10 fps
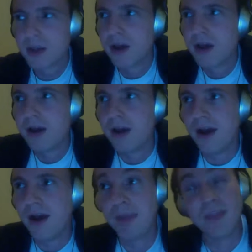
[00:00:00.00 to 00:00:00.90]

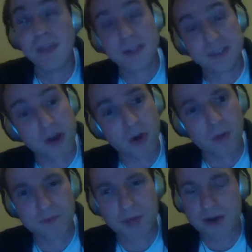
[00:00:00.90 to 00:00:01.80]
And there's no
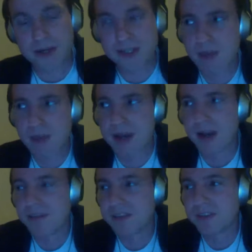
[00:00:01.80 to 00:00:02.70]
talking smack,
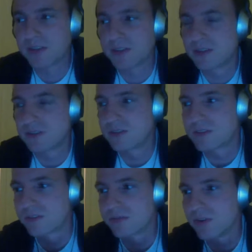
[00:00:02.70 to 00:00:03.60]
obviously, to
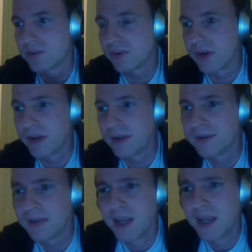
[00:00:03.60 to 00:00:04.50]
further it.
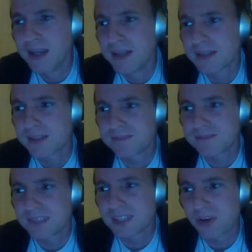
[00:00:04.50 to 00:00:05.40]

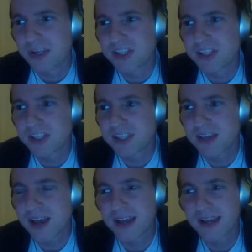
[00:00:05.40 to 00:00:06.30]
So
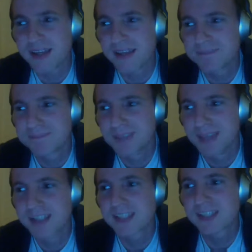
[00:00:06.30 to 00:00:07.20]

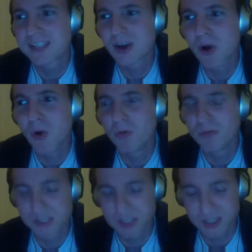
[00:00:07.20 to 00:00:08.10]
it's
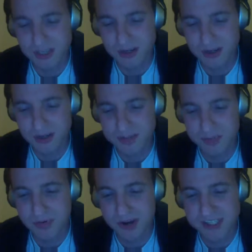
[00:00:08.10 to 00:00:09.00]
so
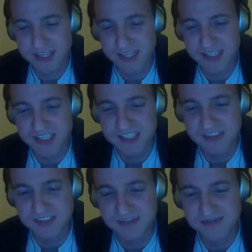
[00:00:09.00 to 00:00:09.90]
depressing
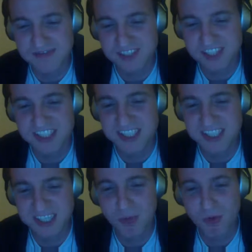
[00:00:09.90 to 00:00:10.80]
to
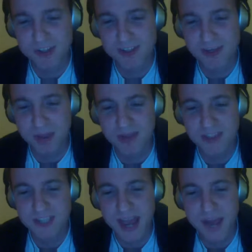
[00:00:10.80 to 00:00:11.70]
see what's about to
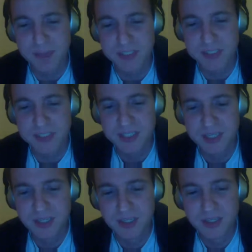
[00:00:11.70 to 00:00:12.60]
happen,
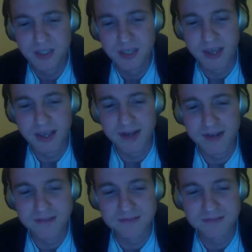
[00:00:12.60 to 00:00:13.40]
and